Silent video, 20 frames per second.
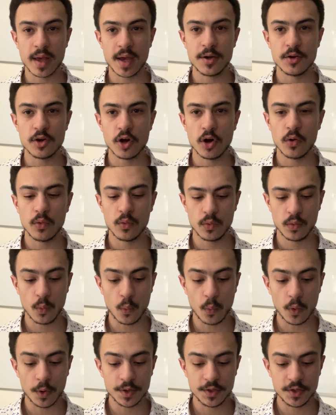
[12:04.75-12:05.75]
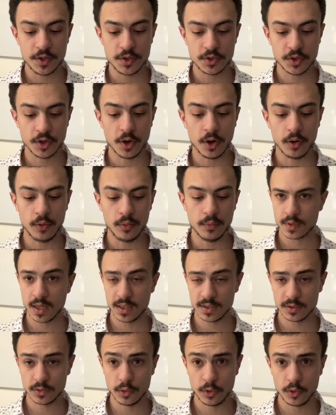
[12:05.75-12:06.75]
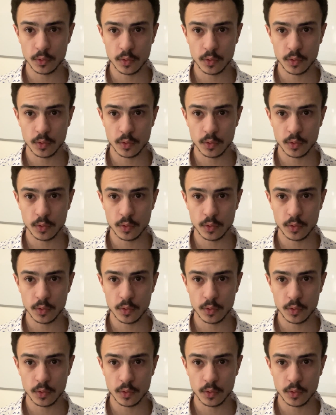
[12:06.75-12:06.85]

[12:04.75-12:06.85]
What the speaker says: they don't want you to know. That's another